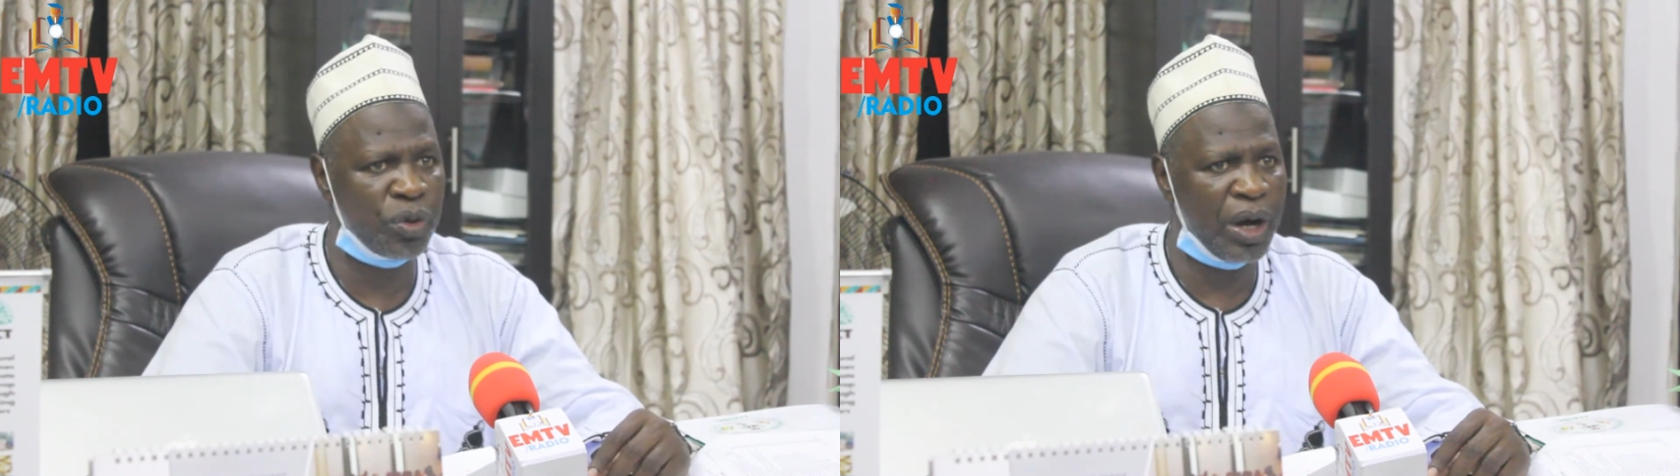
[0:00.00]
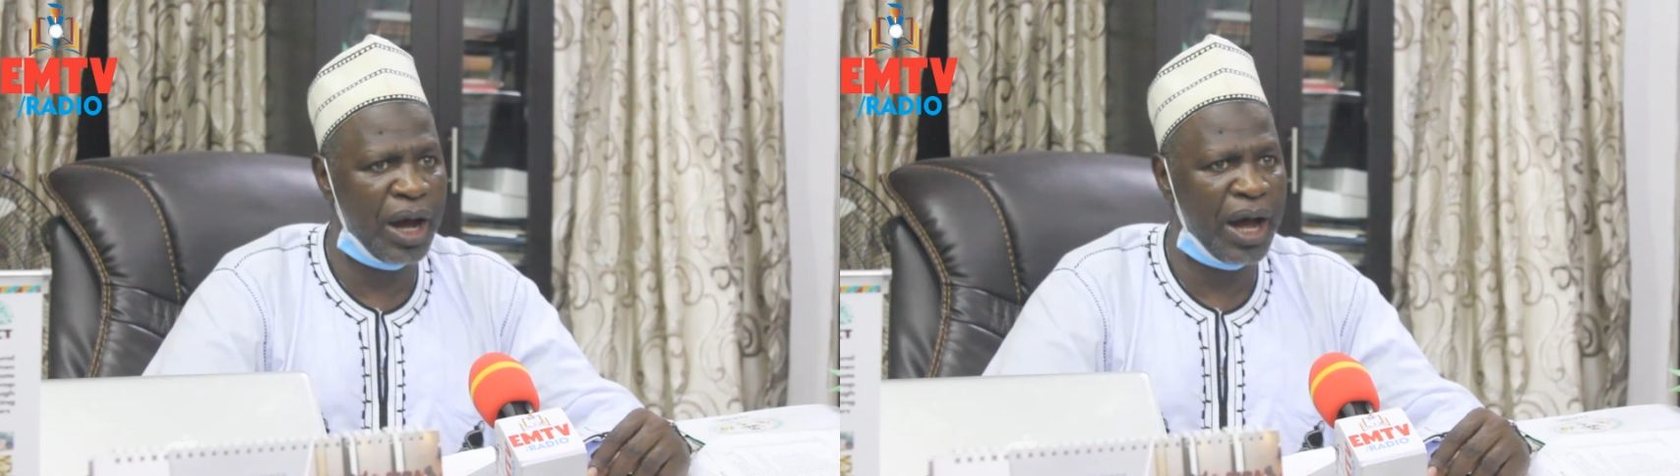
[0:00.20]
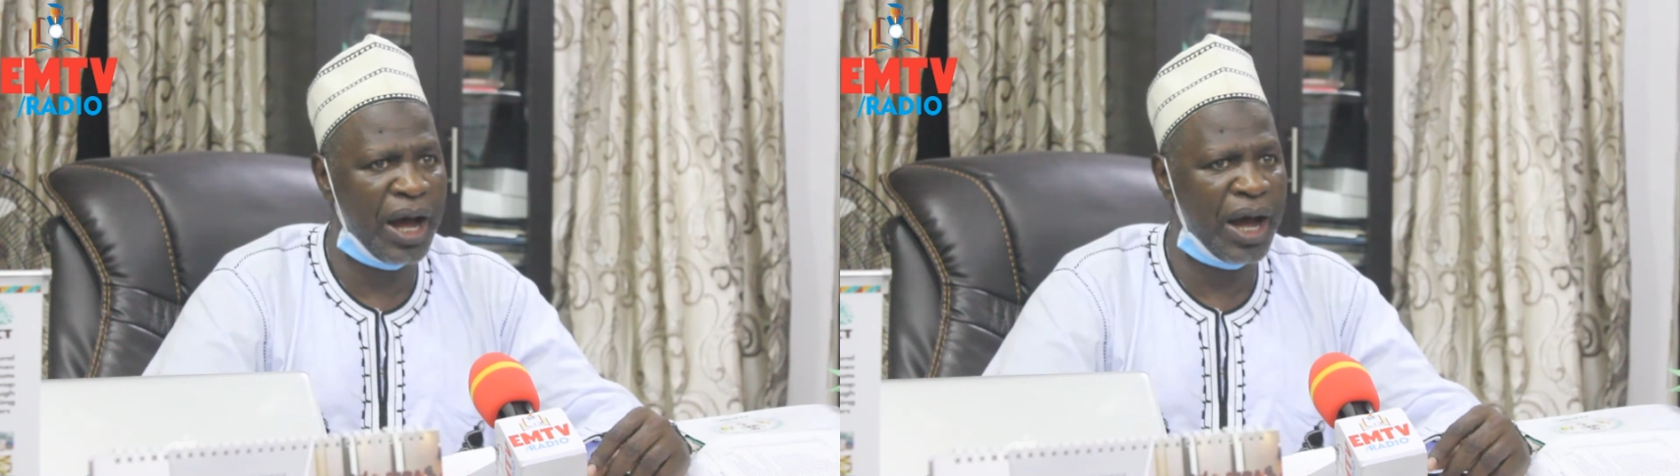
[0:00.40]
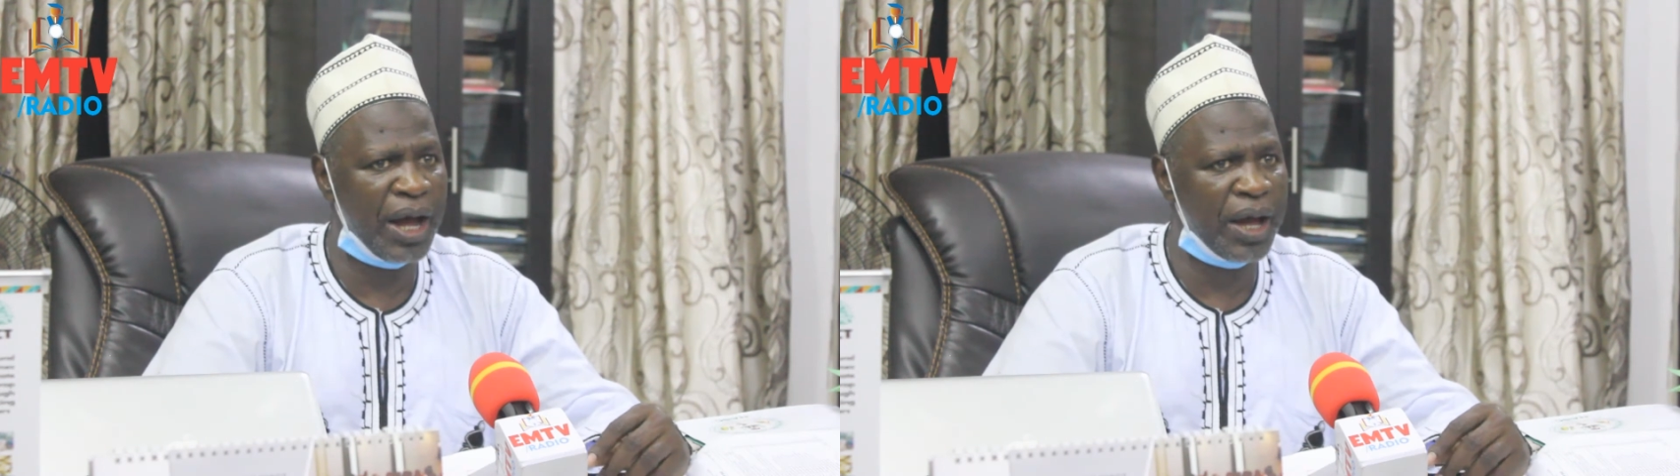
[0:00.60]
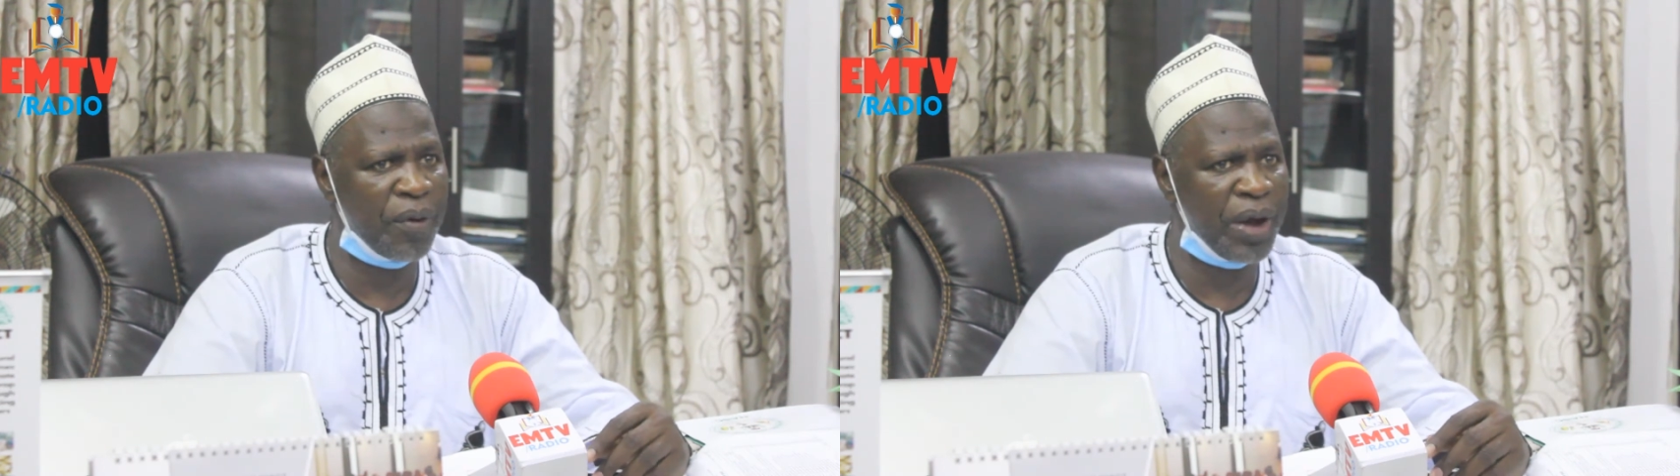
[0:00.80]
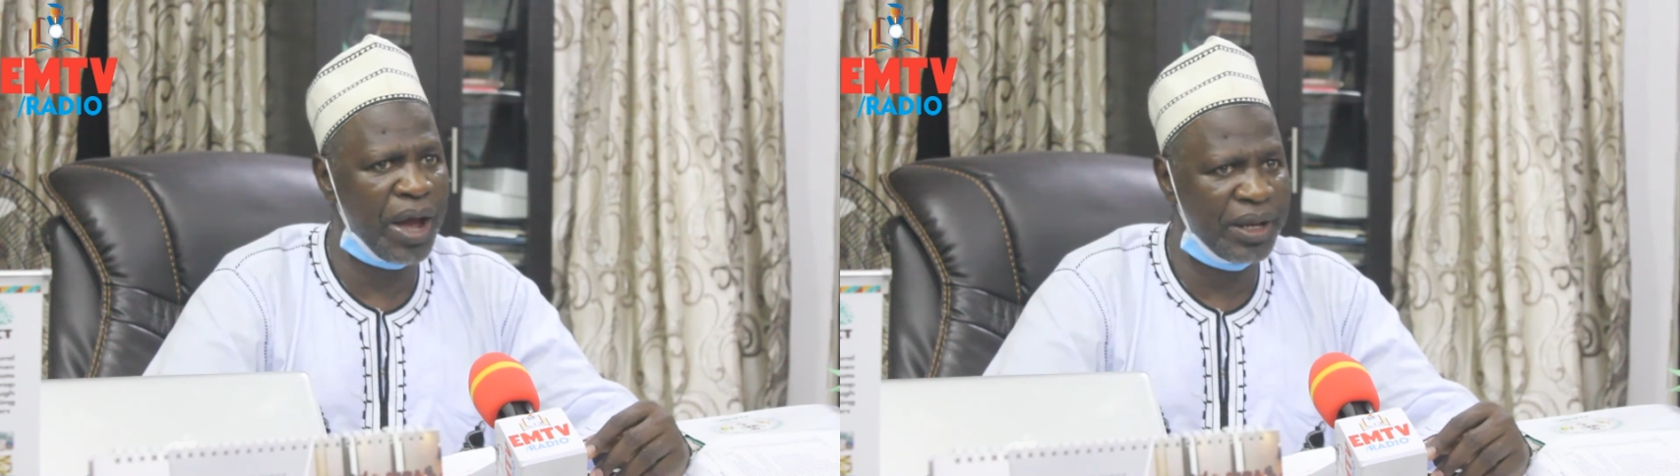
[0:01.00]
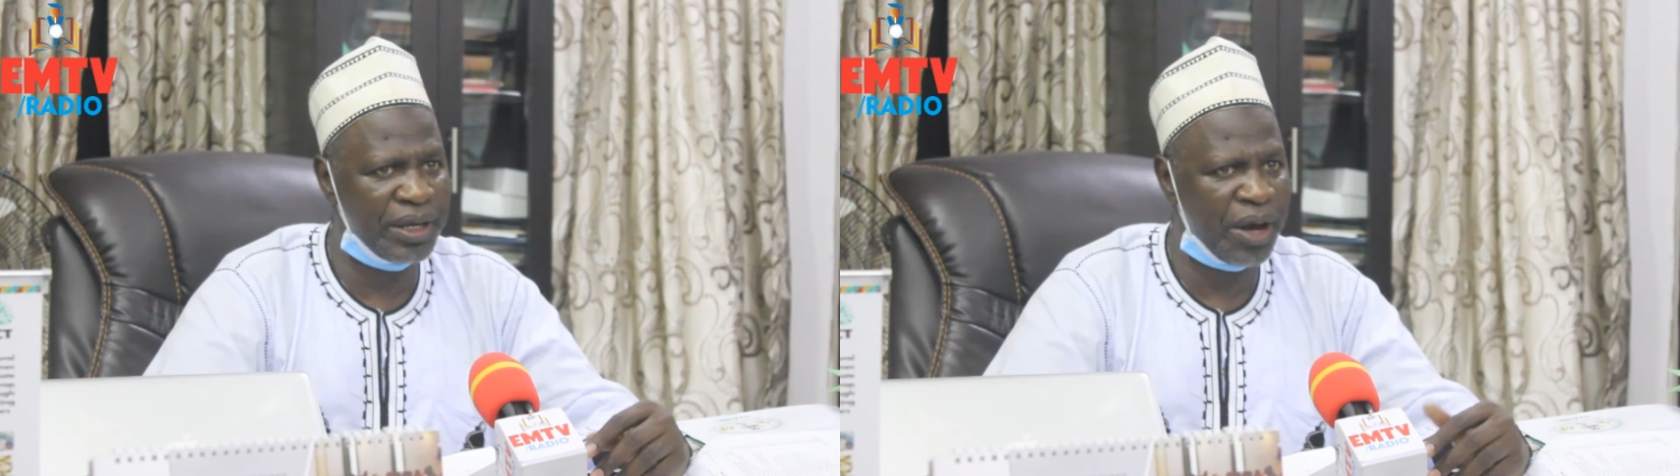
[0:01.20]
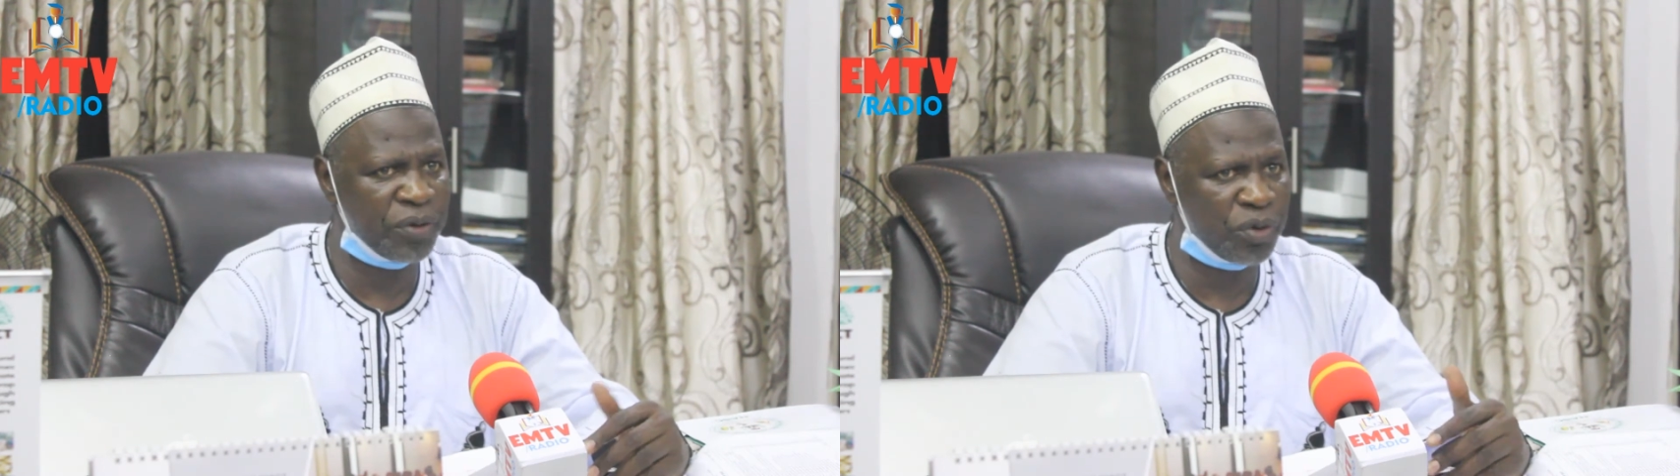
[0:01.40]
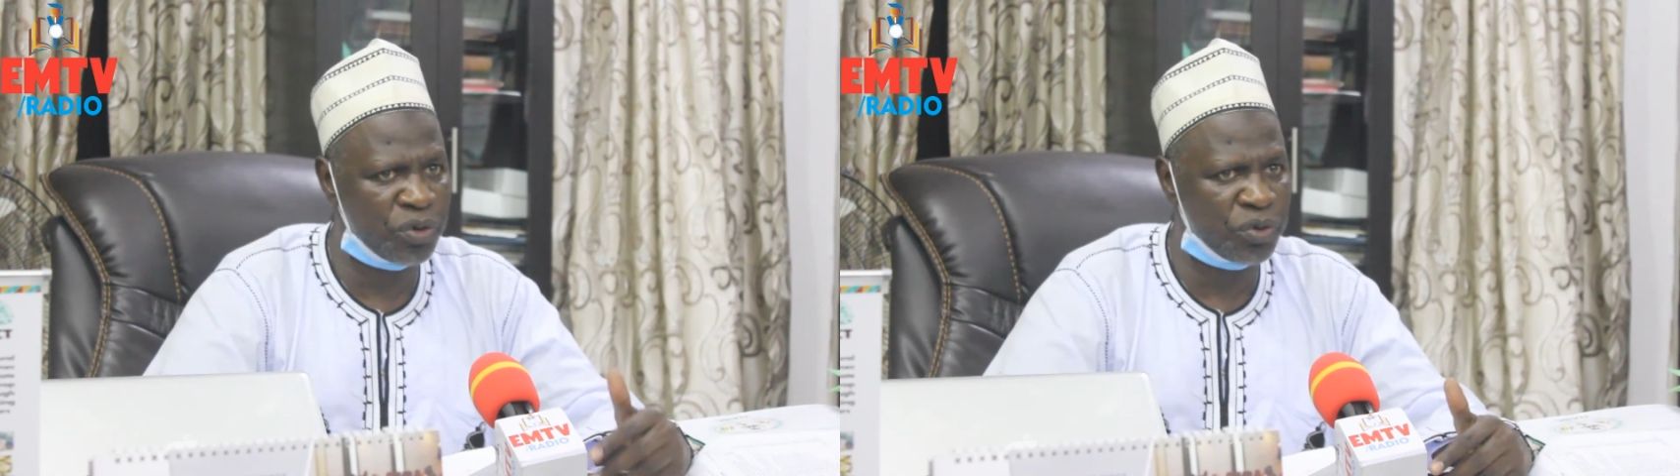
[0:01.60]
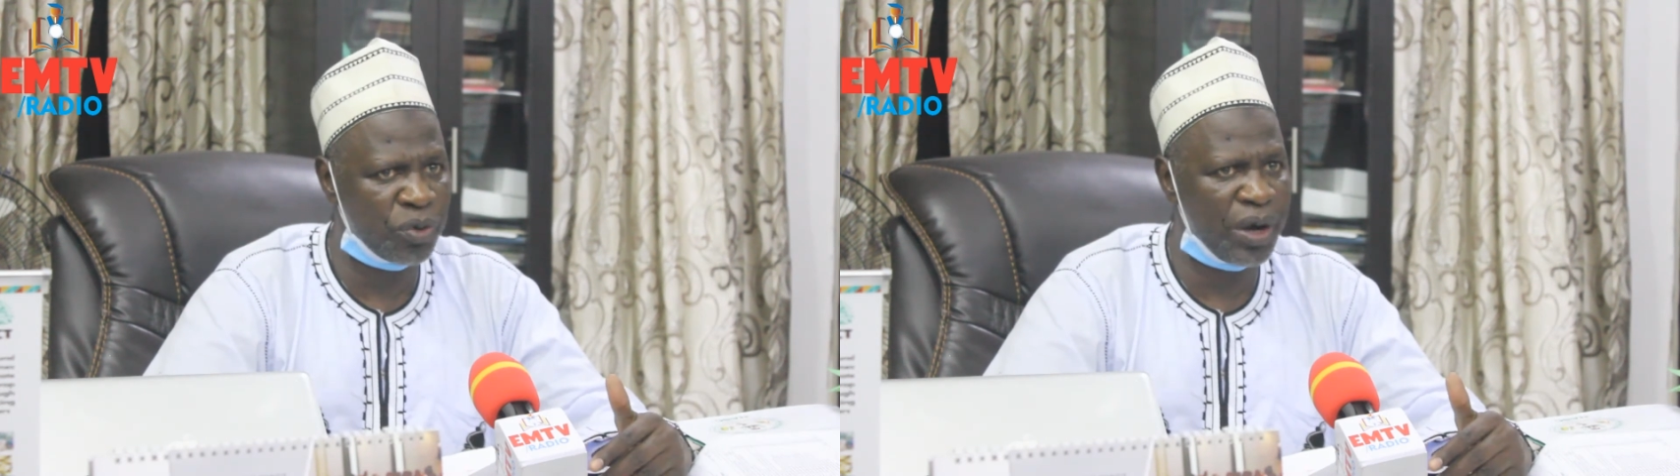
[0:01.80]
there was
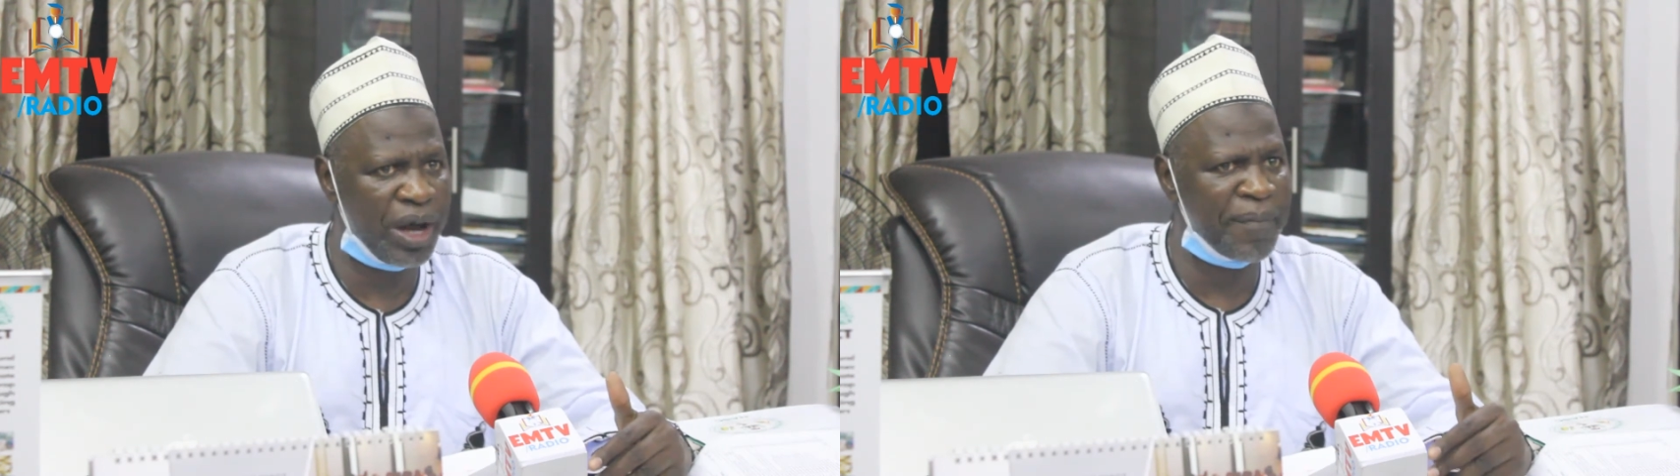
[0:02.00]
also